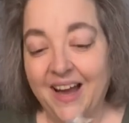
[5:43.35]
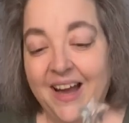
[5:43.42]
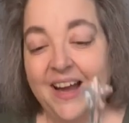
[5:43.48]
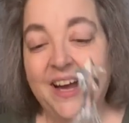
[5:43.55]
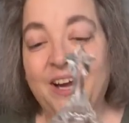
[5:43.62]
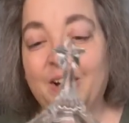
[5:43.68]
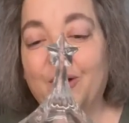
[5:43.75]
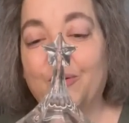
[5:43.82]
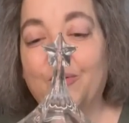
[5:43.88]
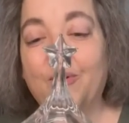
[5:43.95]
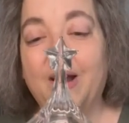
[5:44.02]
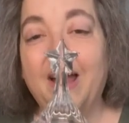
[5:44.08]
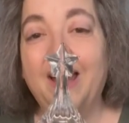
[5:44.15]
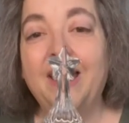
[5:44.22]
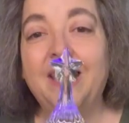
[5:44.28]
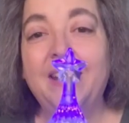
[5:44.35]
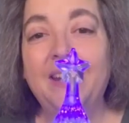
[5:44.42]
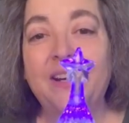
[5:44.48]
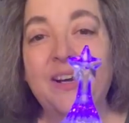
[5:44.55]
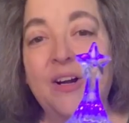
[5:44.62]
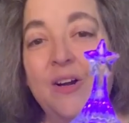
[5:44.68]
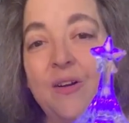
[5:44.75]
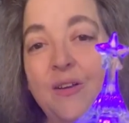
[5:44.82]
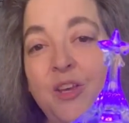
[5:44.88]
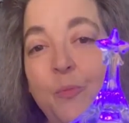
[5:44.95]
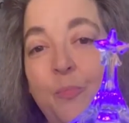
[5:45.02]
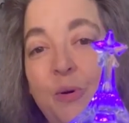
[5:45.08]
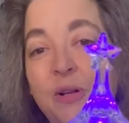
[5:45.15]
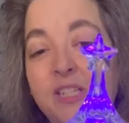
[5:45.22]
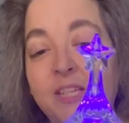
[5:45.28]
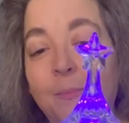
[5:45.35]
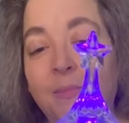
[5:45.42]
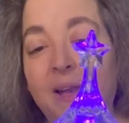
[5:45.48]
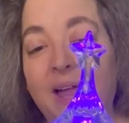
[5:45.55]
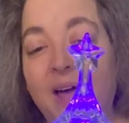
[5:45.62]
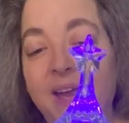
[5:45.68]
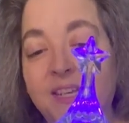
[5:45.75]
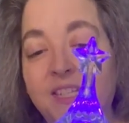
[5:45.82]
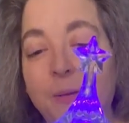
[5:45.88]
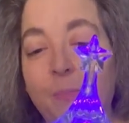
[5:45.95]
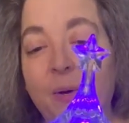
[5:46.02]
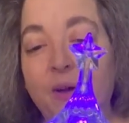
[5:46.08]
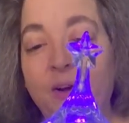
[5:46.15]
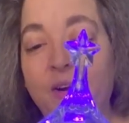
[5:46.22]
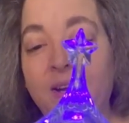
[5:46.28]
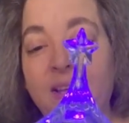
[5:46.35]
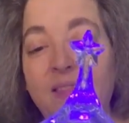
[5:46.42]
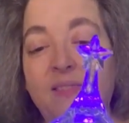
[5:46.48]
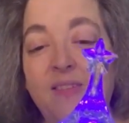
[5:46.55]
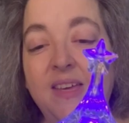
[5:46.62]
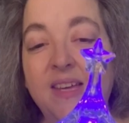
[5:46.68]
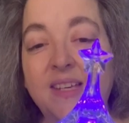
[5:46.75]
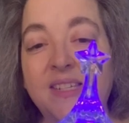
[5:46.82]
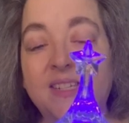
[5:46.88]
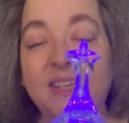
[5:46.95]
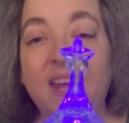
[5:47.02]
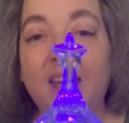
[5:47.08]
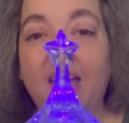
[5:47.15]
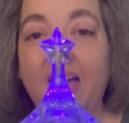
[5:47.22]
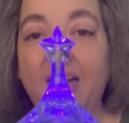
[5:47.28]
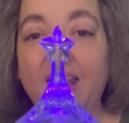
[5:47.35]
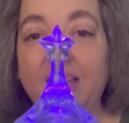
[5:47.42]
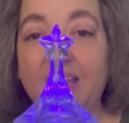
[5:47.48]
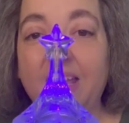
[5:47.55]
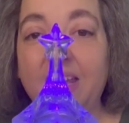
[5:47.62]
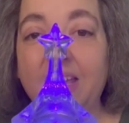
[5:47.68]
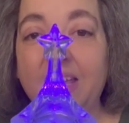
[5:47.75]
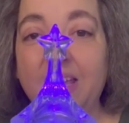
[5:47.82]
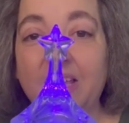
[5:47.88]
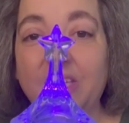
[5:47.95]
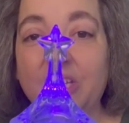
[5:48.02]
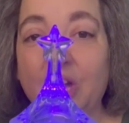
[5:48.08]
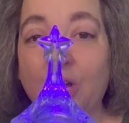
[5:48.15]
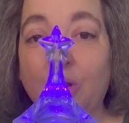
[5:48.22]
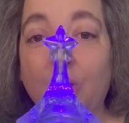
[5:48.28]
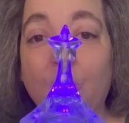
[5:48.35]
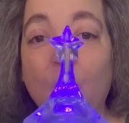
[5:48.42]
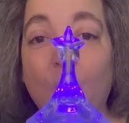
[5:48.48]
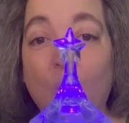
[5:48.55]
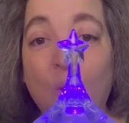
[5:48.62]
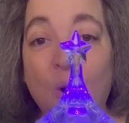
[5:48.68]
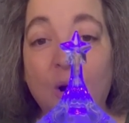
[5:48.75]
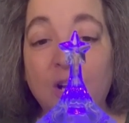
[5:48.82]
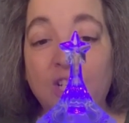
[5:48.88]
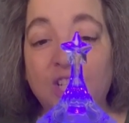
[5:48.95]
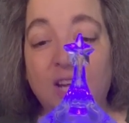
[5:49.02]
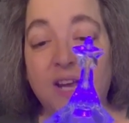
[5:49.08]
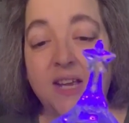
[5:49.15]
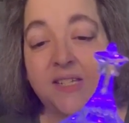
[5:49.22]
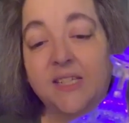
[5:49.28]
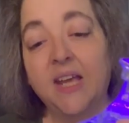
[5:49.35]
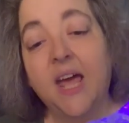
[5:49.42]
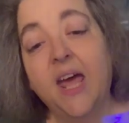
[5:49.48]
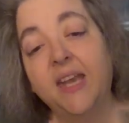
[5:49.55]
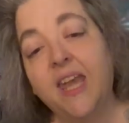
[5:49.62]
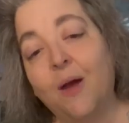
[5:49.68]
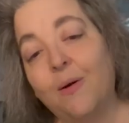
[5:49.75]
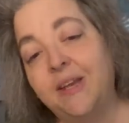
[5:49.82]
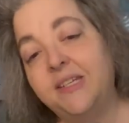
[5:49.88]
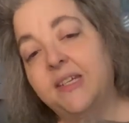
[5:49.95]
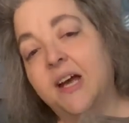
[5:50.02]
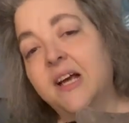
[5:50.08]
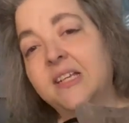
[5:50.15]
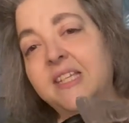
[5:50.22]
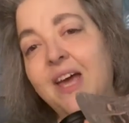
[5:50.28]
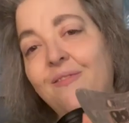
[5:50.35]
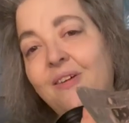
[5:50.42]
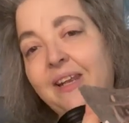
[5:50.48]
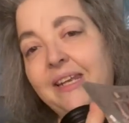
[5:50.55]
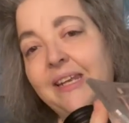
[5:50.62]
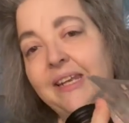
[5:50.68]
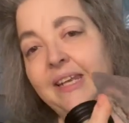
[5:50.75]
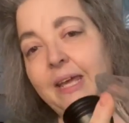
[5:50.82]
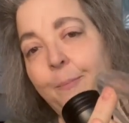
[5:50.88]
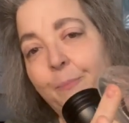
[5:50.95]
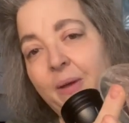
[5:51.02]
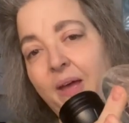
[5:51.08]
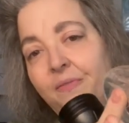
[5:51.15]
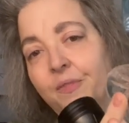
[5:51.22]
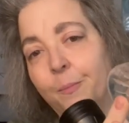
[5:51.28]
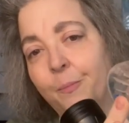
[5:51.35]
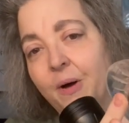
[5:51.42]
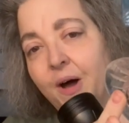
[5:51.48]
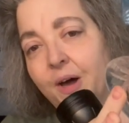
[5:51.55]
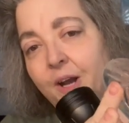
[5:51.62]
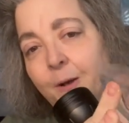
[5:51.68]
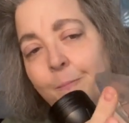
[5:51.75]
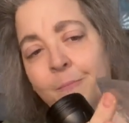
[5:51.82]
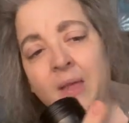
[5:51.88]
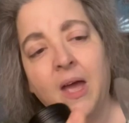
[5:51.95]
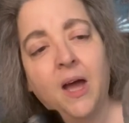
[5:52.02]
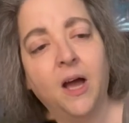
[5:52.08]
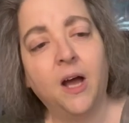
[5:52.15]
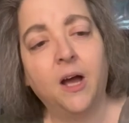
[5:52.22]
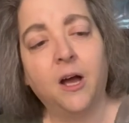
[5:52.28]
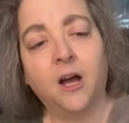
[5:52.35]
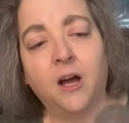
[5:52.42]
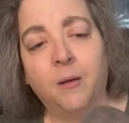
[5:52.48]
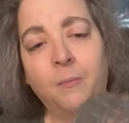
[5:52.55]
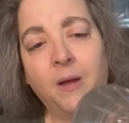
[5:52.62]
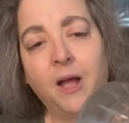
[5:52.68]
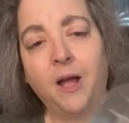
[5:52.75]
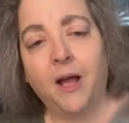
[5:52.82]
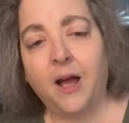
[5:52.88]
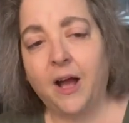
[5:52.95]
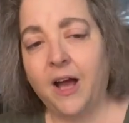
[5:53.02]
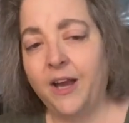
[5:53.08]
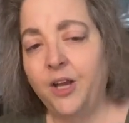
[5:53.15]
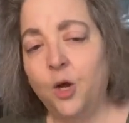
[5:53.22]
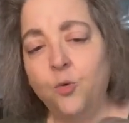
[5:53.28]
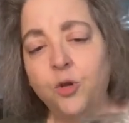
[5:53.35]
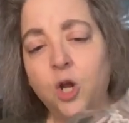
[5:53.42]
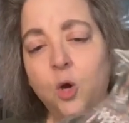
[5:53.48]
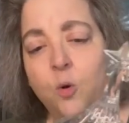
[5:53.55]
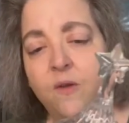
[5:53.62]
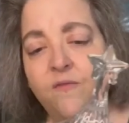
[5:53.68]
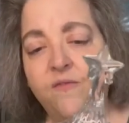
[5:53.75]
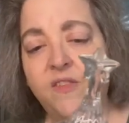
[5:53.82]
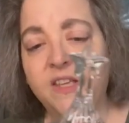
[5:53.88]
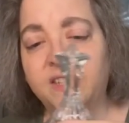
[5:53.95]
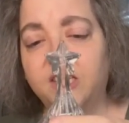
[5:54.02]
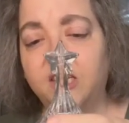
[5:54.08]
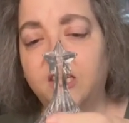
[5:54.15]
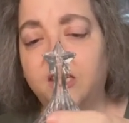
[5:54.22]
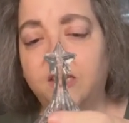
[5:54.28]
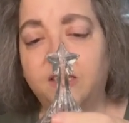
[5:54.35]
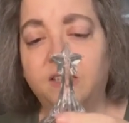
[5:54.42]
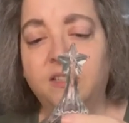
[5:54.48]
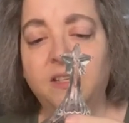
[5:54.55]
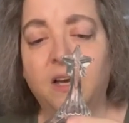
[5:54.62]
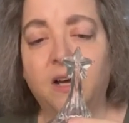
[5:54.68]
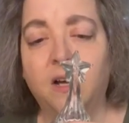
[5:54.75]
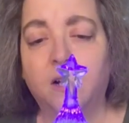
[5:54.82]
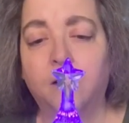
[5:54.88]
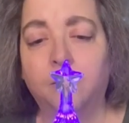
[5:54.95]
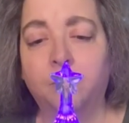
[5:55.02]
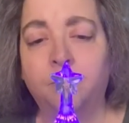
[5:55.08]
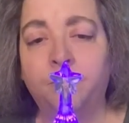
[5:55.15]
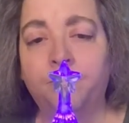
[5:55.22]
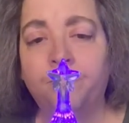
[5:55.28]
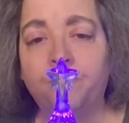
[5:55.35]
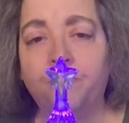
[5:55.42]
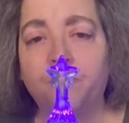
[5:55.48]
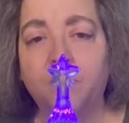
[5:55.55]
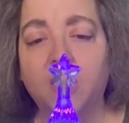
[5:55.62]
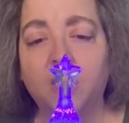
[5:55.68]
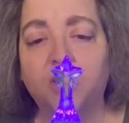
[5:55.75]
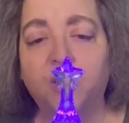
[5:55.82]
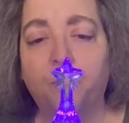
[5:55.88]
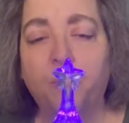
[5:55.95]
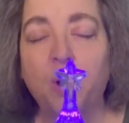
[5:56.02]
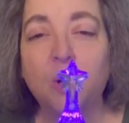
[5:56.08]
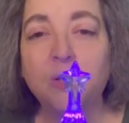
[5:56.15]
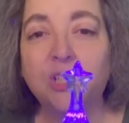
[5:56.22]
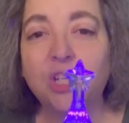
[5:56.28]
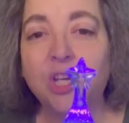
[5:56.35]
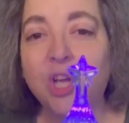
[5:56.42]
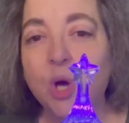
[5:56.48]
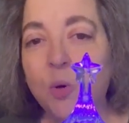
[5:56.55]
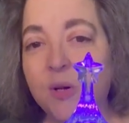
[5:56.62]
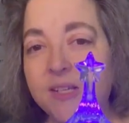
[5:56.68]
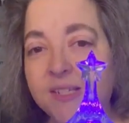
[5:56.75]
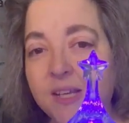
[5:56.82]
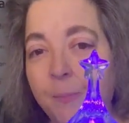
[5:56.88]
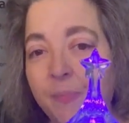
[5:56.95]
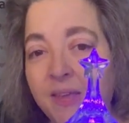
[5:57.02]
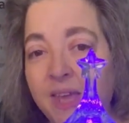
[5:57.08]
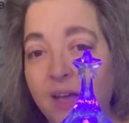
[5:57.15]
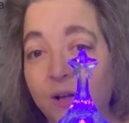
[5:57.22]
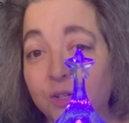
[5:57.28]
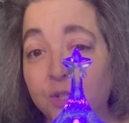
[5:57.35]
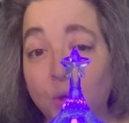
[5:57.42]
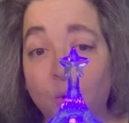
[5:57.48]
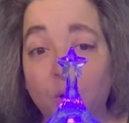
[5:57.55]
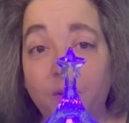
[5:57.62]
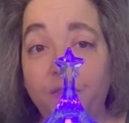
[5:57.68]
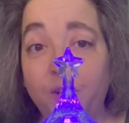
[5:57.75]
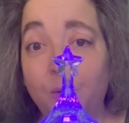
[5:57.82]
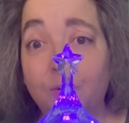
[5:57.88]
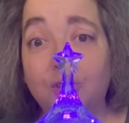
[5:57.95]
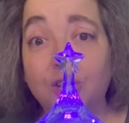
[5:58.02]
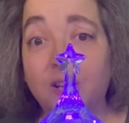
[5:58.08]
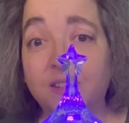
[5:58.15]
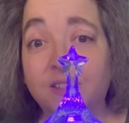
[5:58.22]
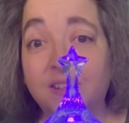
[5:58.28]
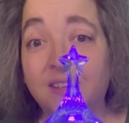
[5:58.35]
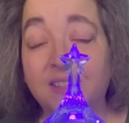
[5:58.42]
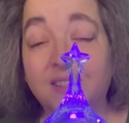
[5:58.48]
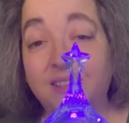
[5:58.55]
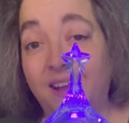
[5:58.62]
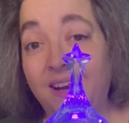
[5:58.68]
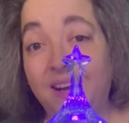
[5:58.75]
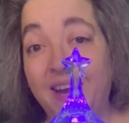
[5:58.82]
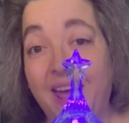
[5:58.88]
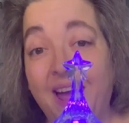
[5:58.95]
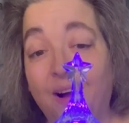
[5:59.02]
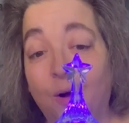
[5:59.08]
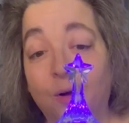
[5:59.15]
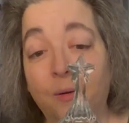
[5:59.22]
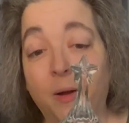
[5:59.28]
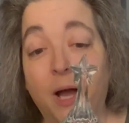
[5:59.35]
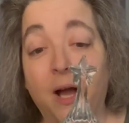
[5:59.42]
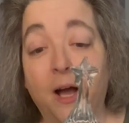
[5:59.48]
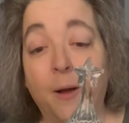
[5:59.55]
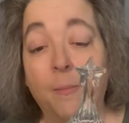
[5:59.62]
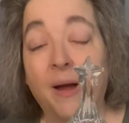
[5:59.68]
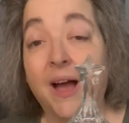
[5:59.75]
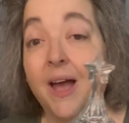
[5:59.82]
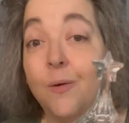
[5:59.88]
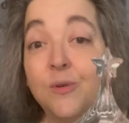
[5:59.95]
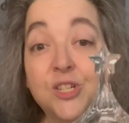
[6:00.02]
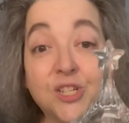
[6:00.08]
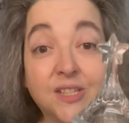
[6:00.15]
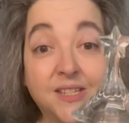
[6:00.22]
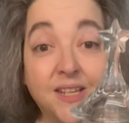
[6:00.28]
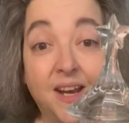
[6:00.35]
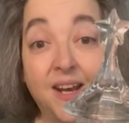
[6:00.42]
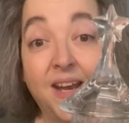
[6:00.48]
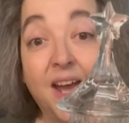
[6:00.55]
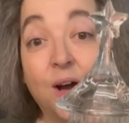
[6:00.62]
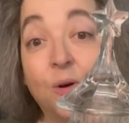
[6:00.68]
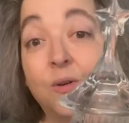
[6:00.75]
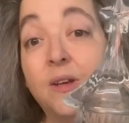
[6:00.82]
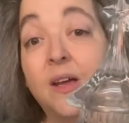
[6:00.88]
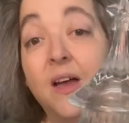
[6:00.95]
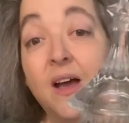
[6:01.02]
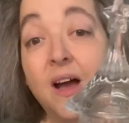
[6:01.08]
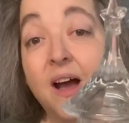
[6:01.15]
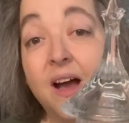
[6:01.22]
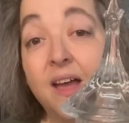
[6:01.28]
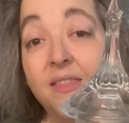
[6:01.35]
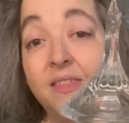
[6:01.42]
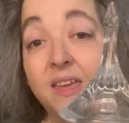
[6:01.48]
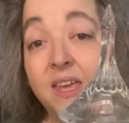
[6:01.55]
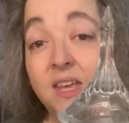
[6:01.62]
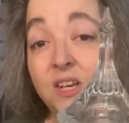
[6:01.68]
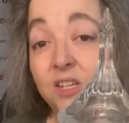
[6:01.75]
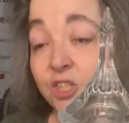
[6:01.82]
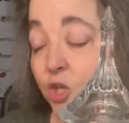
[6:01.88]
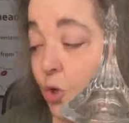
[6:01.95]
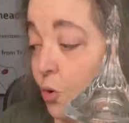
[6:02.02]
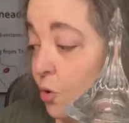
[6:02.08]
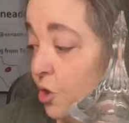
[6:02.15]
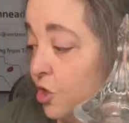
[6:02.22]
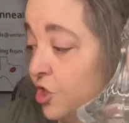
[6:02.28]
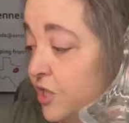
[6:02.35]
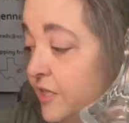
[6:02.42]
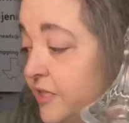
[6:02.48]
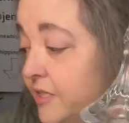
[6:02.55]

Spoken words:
Right here, you put some lights up underneath this and it is gorgeous. Now it does have a lip at the bottom. I don't know if this is supposed to go to something else or if you just set it out. I would just set it out. I think it is gorgeous.